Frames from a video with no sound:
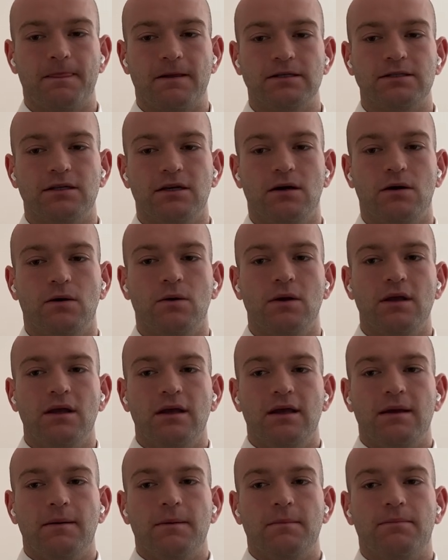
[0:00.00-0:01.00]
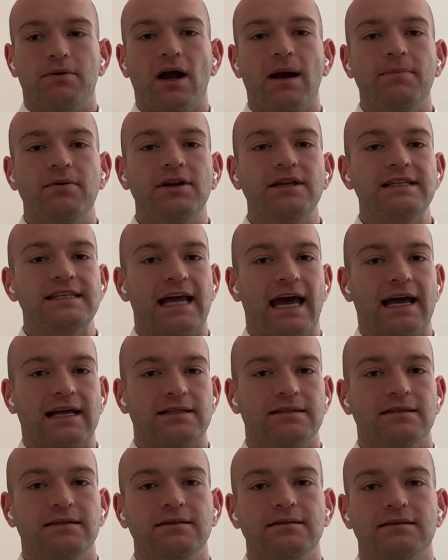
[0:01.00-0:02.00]
So property
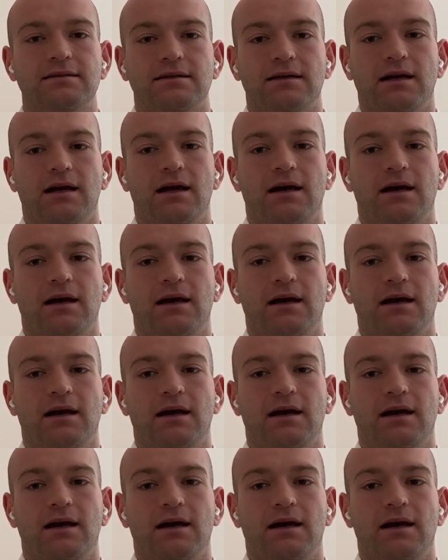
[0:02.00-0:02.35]
taxes